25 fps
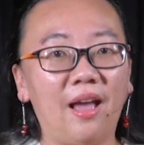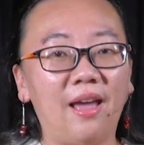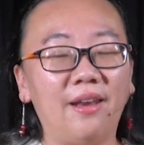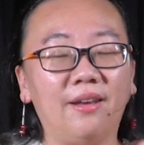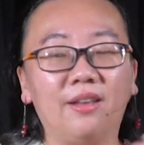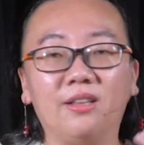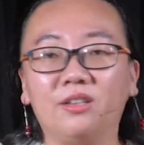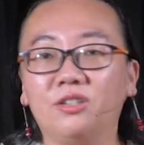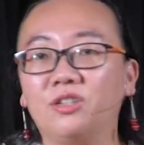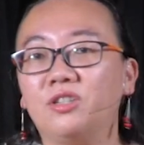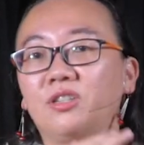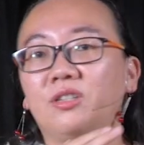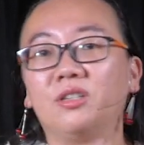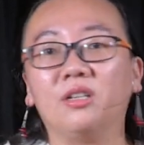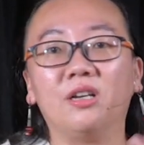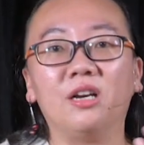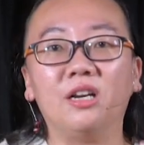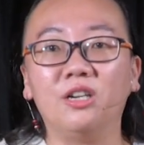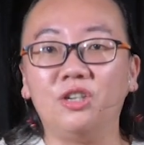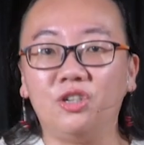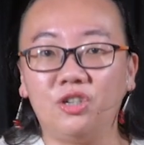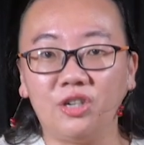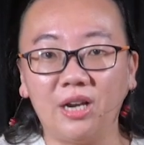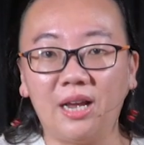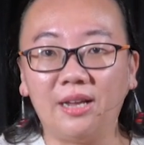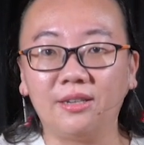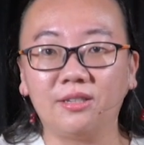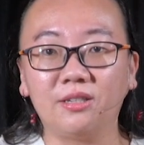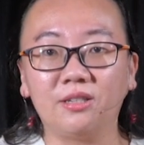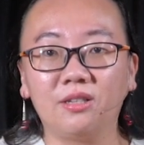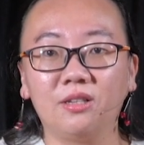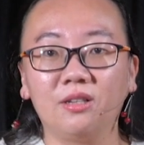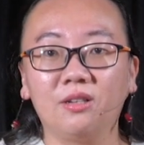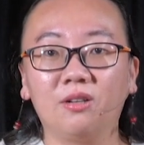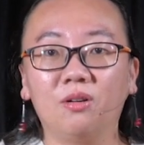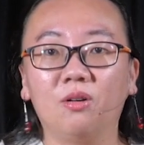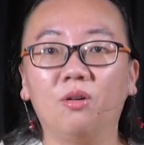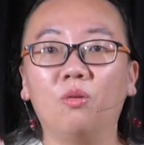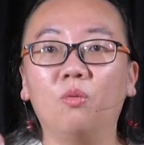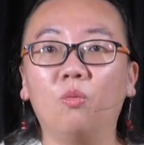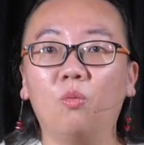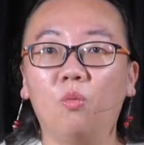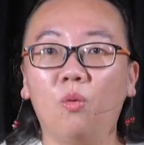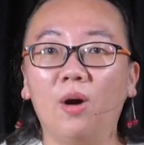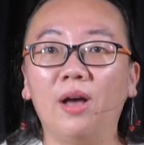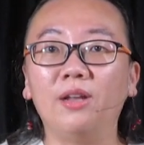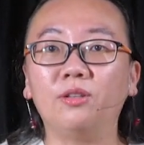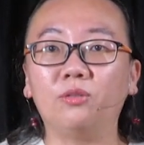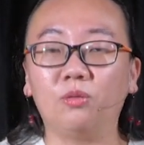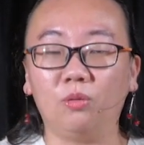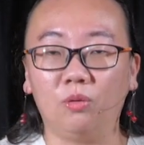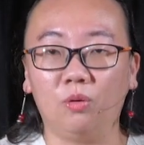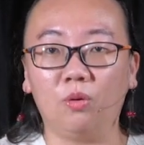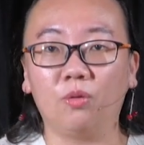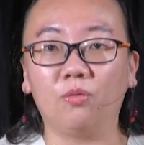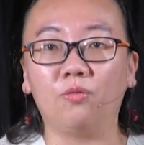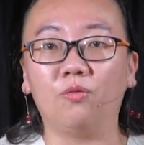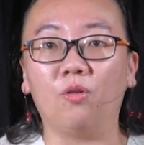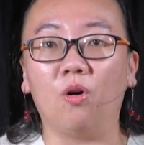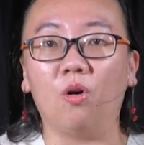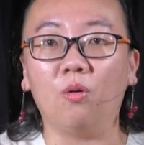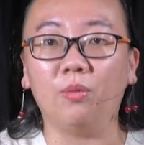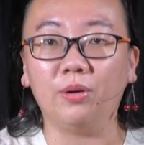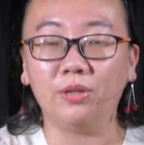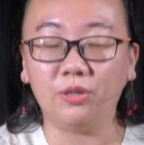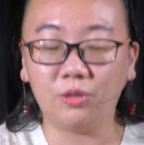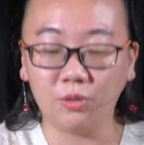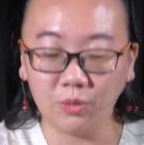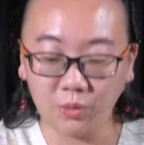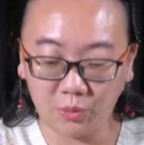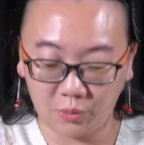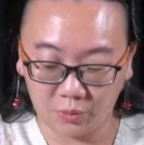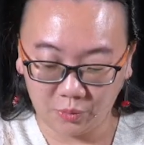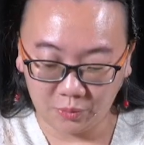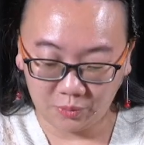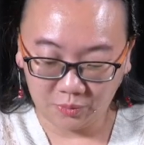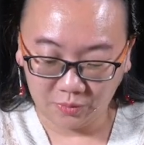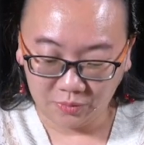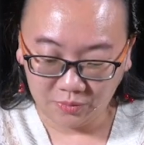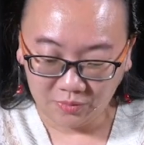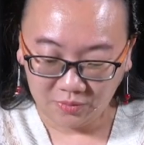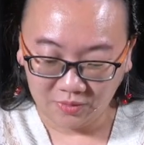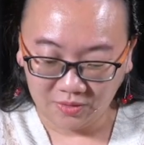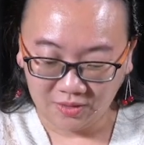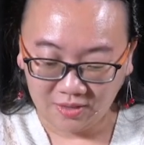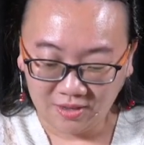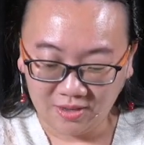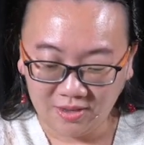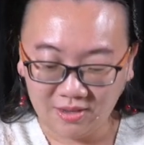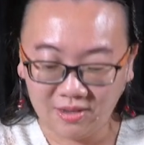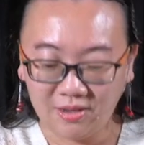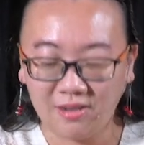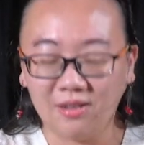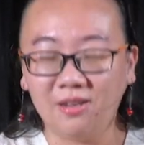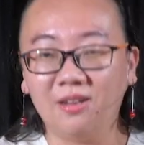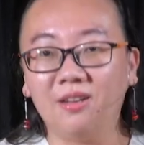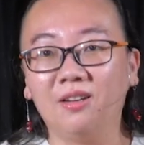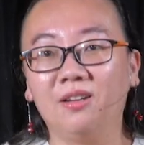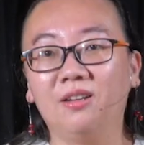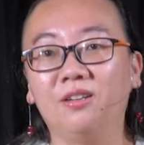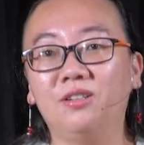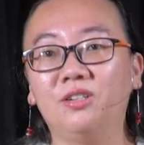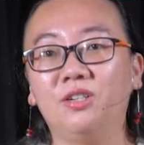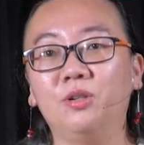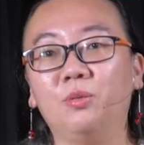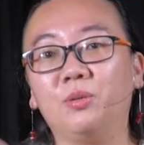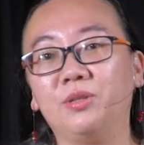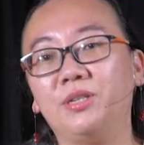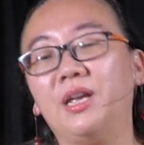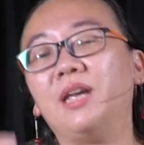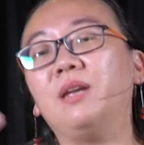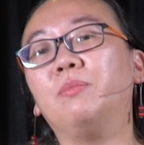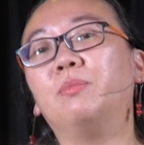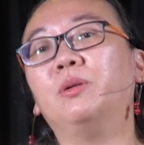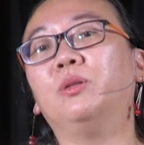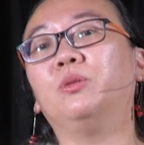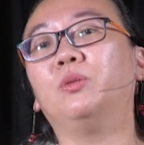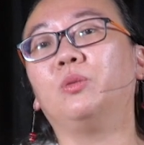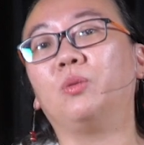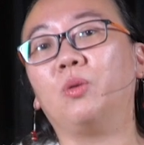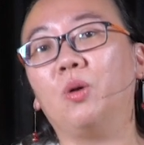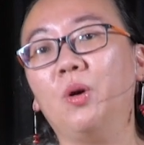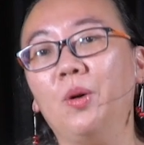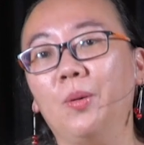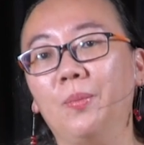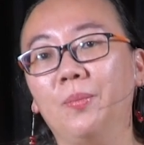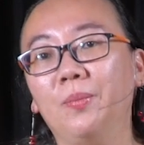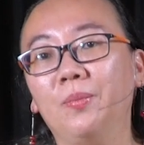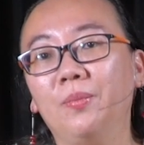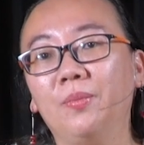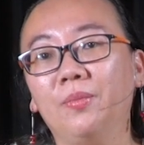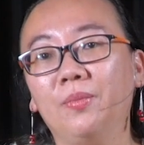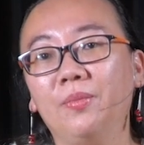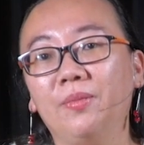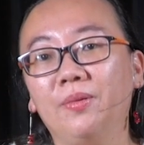and adjust what to look forward to, she was able to cope.